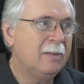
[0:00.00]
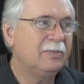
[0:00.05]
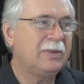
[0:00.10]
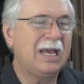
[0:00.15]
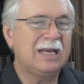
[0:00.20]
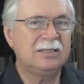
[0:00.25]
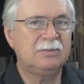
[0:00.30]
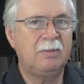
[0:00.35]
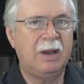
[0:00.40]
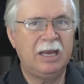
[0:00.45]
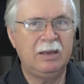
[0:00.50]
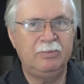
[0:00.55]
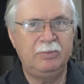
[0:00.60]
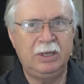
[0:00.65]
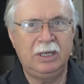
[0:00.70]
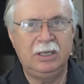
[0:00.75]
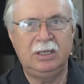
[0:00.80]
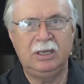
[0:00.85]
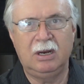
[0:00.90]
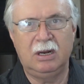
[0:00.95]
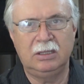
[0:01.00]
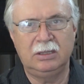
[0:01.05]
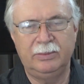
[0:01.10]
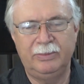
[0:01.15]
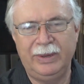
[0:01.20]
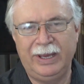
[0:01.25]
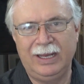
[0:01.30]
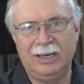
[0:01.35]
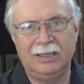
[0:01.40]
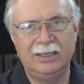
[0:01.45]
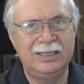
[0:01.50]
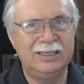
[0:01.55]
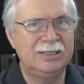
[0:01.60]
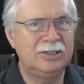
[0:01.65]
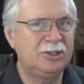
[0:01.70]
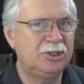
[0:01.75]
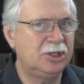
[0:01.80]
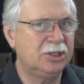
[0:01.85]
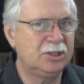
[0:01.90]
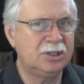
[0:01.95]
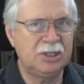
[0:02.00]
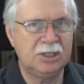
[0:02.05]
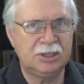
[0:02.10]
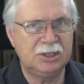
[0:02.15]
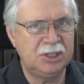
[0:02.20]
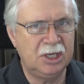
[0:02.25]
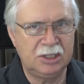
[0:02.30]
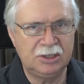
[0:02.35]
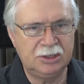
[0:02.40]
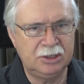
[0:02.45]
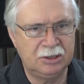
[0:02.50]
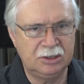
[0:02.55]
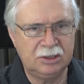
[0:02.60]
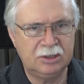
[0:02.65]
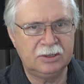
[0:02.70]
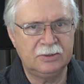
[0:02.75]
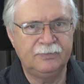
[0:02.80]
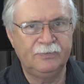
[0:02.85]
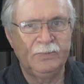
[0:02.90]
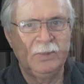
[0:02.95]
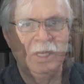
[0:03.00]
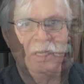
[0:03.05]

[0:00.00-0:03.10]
That's my opinion on the pedal, and it's just suggestions.